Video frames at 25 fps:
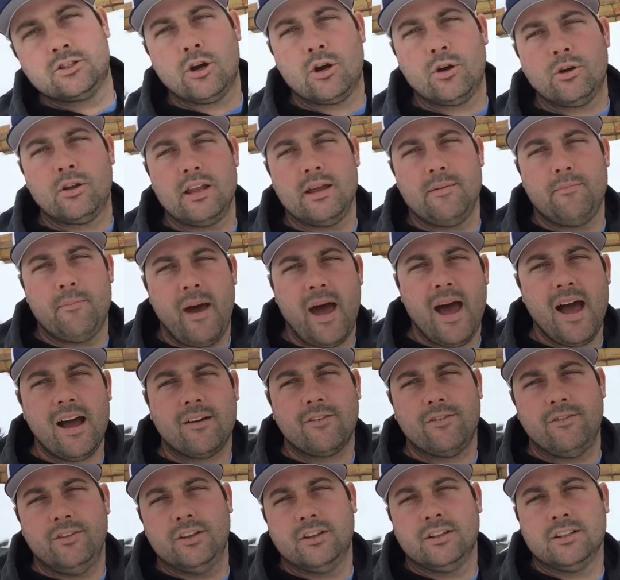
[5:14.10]
totally
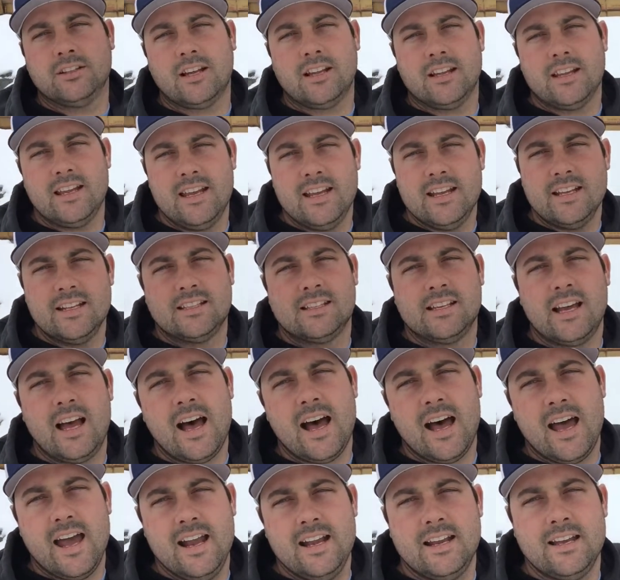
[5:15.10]
backfilled on the
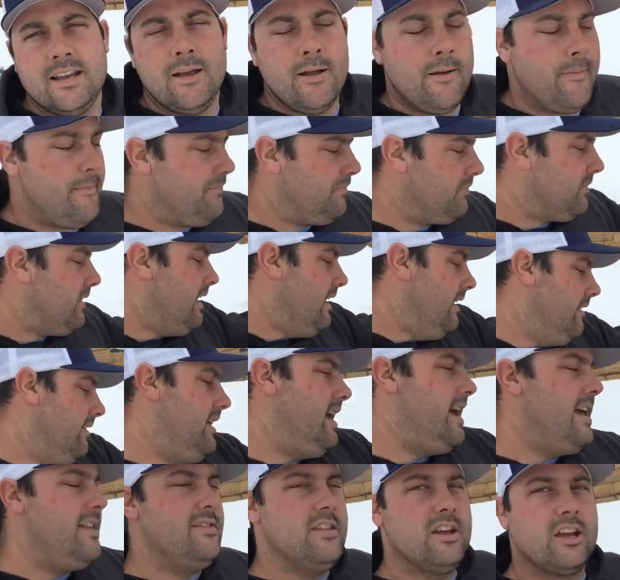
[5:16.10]
inside,
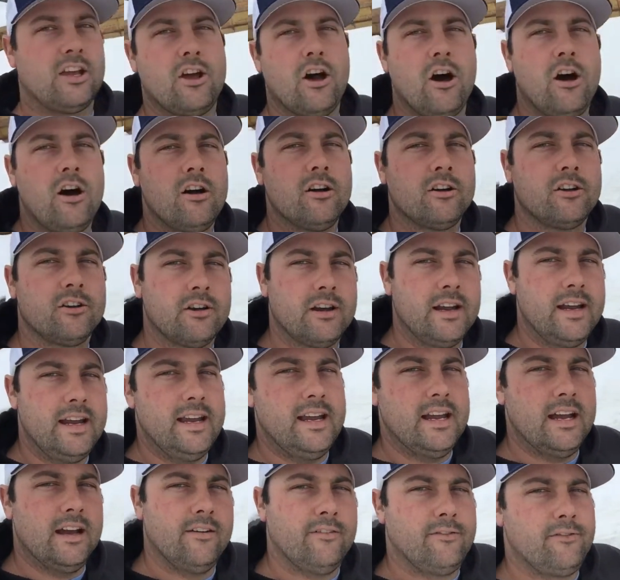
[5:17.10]
then the
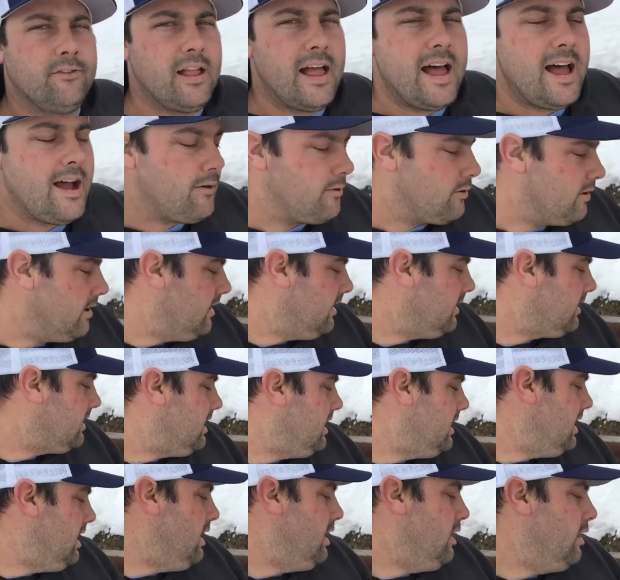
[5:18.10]
concrete flat work
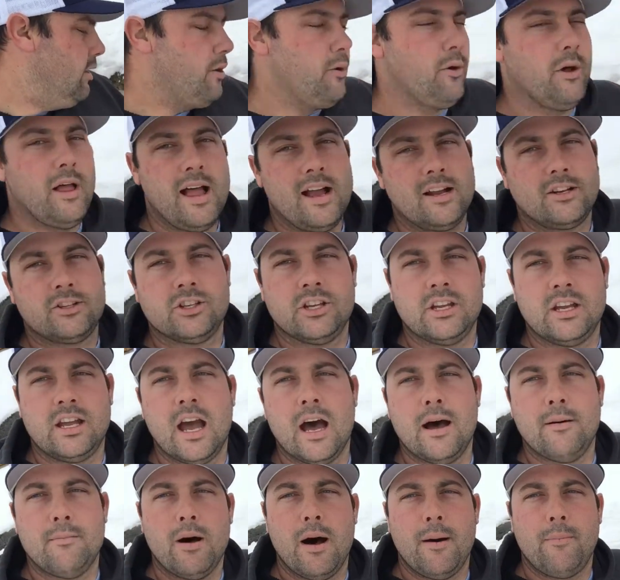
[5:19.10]
will actually
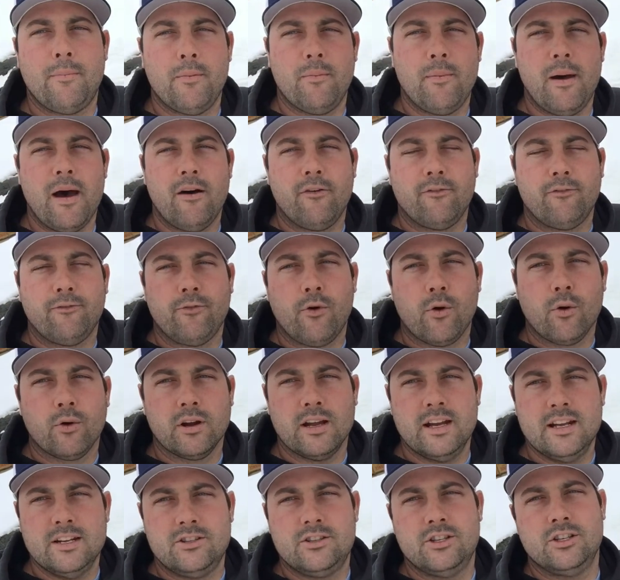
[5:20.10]
come up about
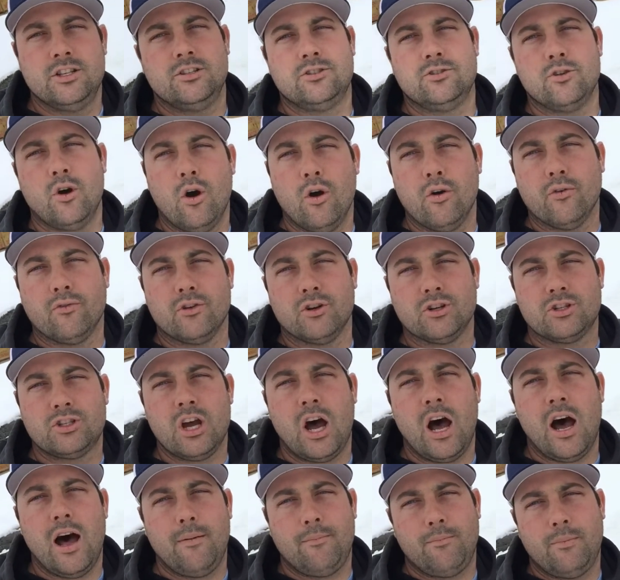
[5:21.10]
4 inches over
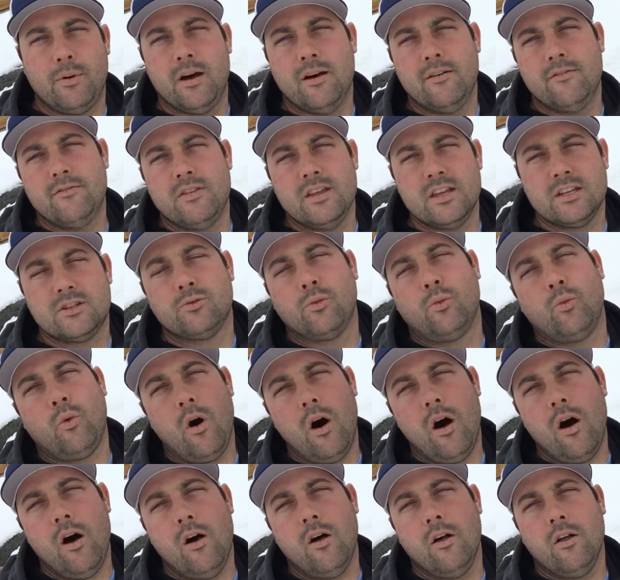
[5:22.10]
top of this
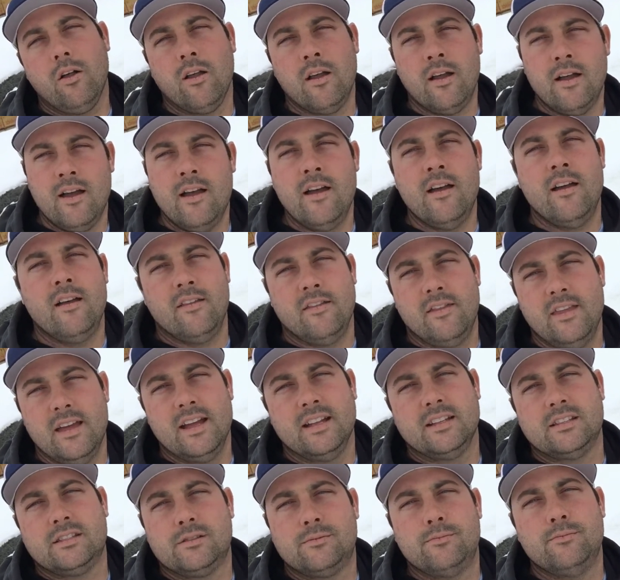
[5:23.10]
wall
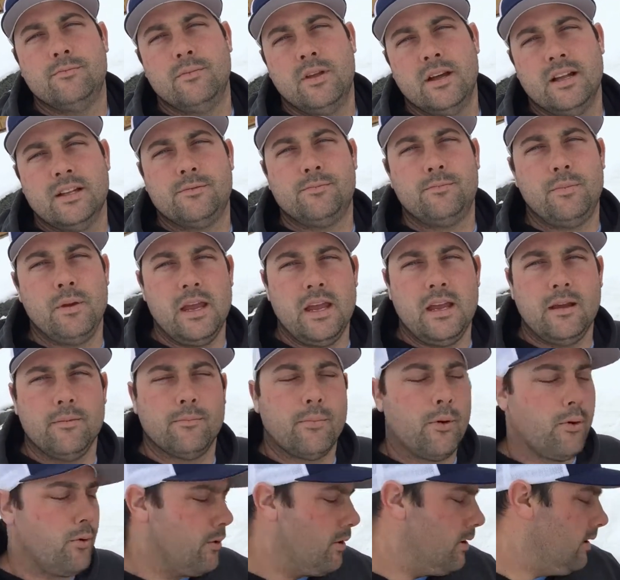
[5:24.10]
that's being
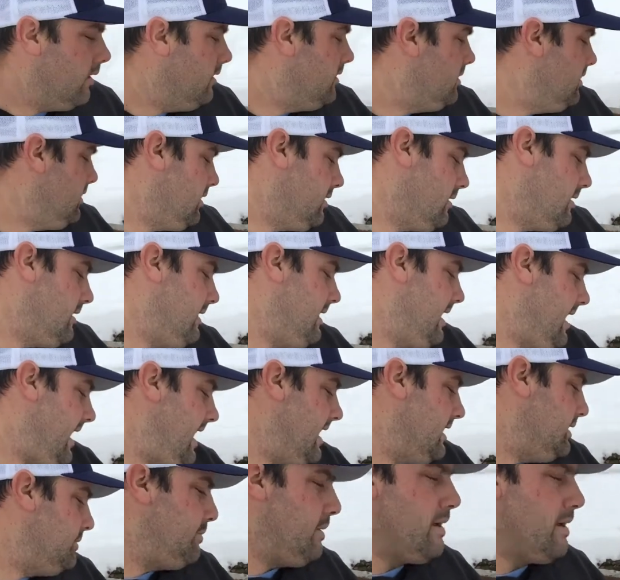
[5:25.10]
poured, or that has